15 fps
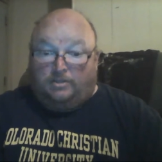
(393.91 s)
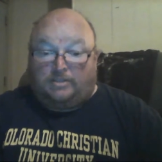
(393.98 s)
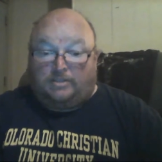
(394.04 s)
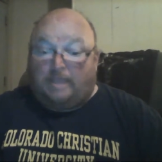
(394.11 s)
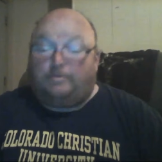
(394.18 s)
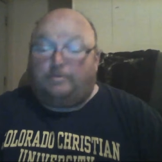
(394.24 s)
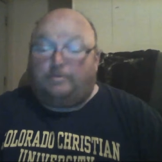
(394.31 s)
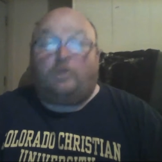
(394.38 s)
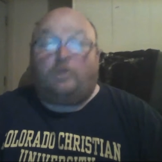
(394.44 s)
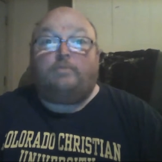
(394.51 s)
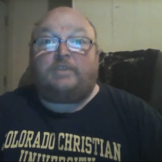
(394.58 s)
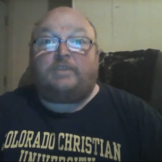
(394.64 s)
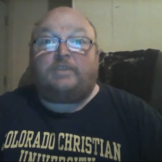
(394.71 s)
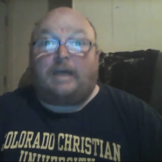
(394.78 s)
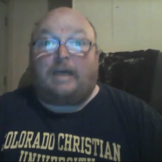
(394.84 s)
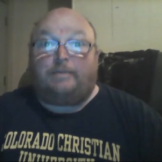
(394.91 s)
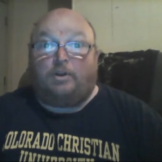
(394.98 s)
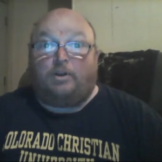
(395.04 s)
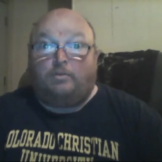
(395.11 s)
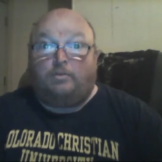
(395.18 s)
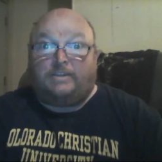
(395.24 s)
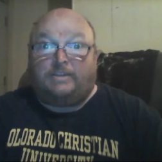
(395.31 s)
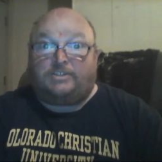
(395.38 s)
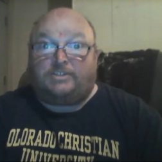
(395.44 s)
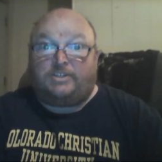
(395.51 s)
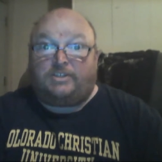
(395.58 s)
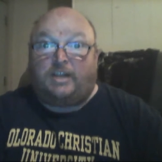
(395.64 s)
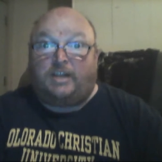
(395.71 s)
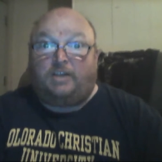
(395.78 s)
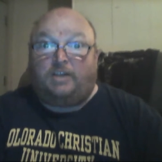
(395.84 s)
type your whole message
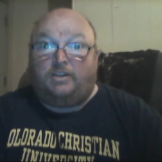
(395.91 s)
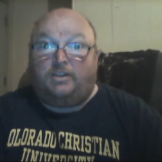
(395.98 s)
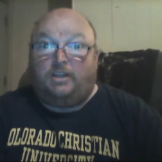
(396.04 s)
out,